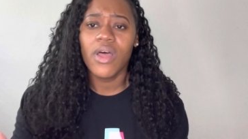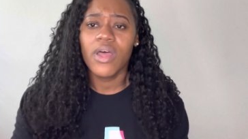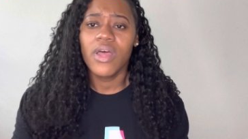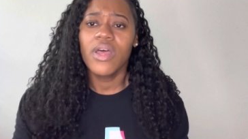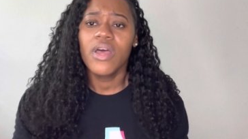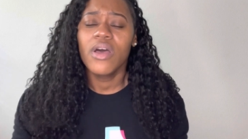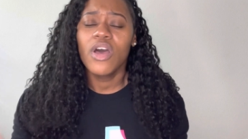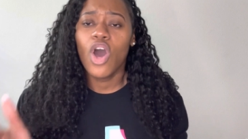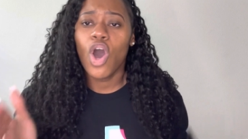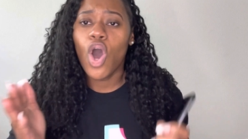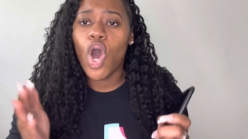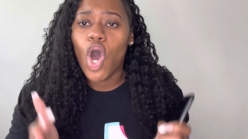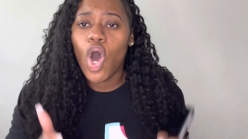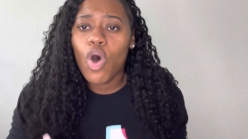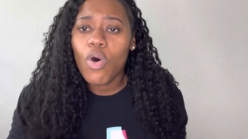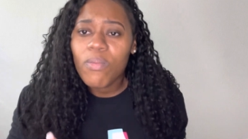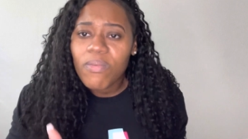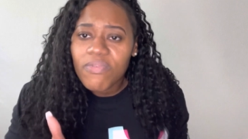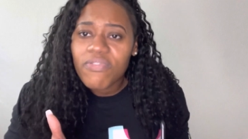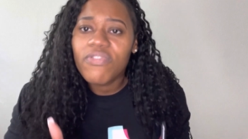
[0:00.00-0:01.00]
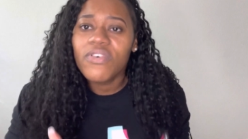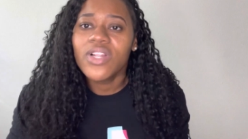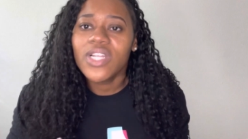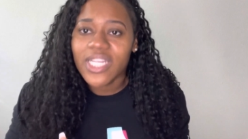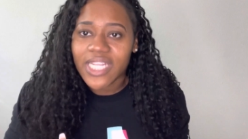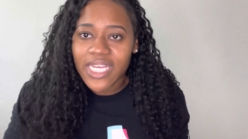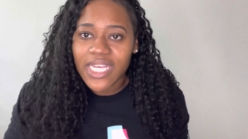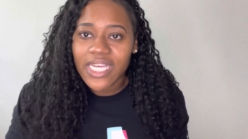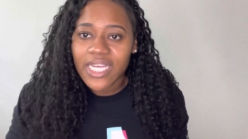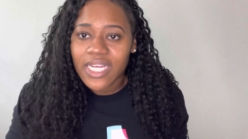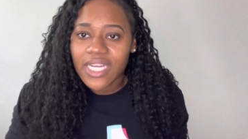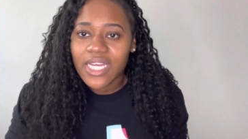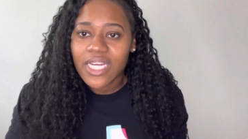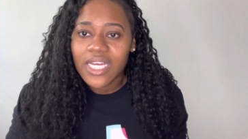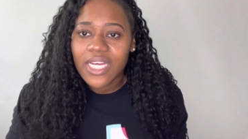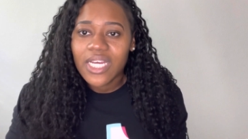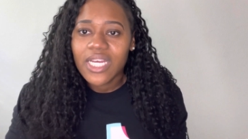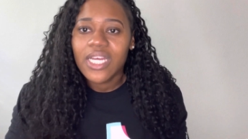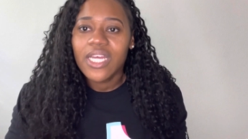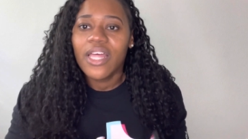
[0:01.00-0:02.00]
Hopefully
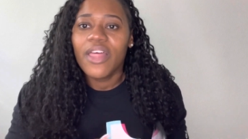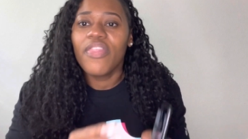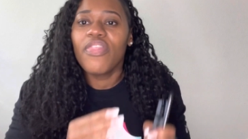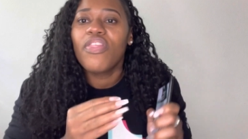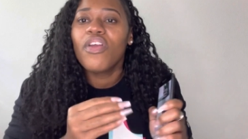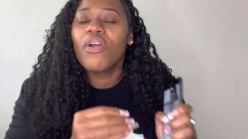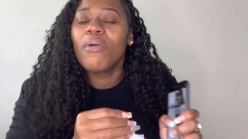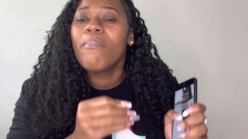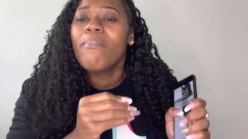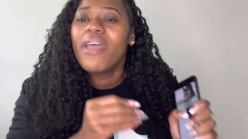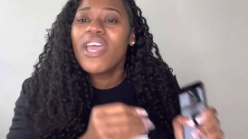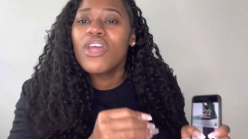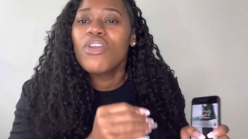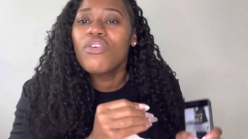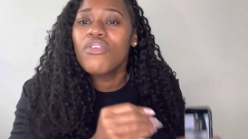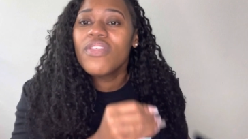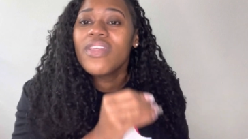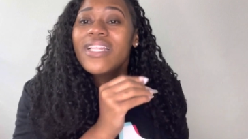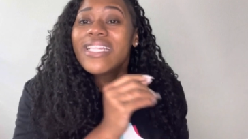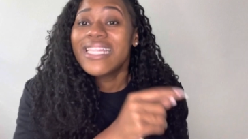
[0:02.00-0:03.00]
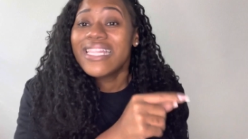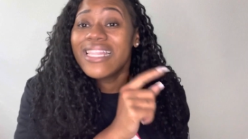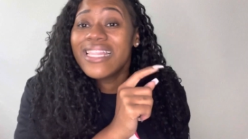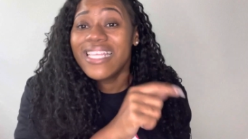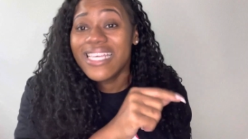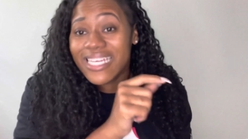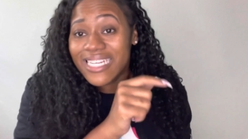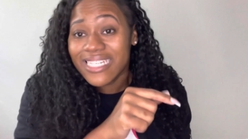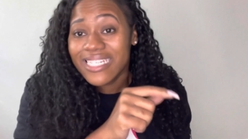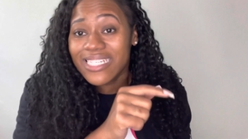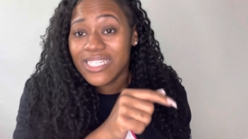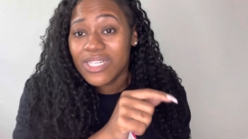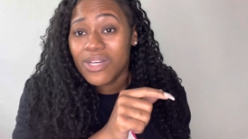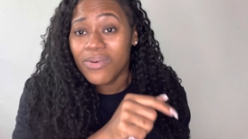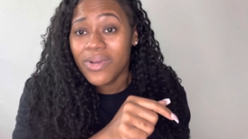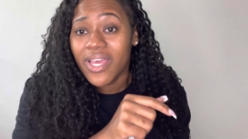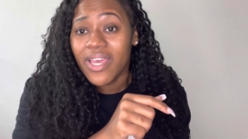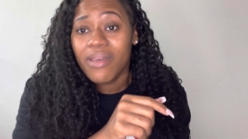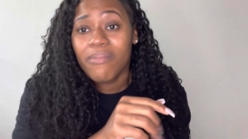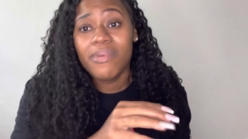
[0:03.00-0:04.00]
they're better than this,
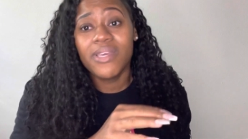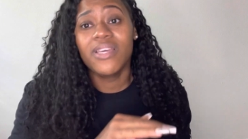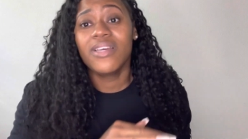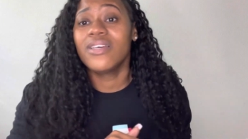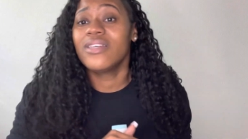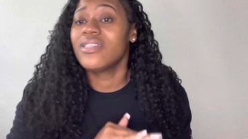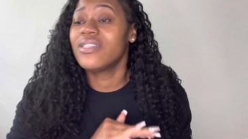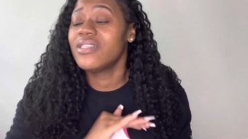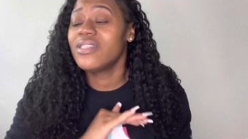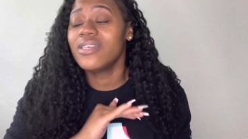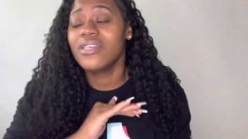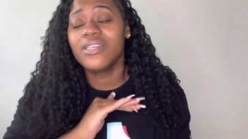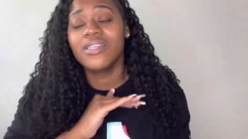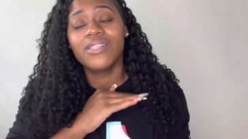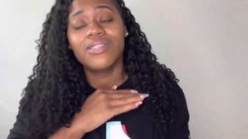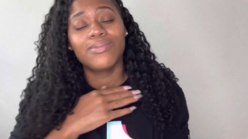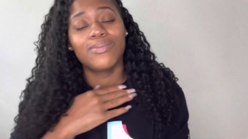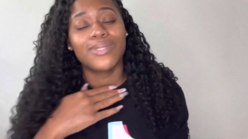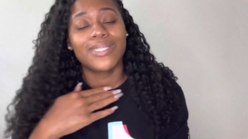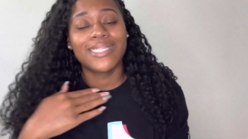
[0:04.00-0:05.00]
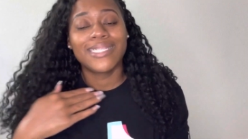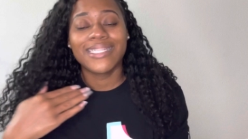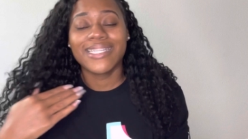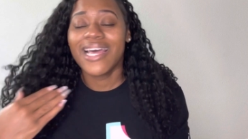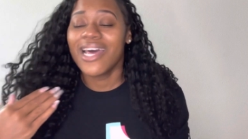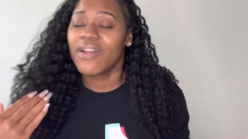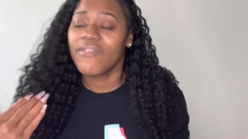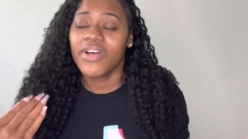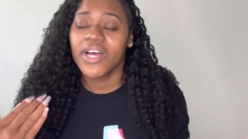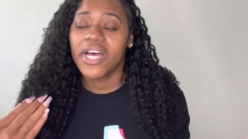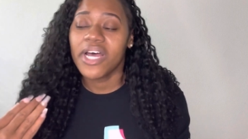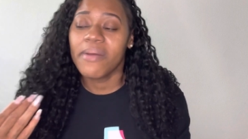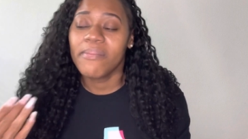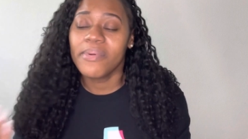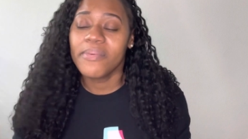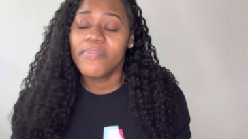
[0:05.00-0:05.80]
okay? Because this was not a vibe.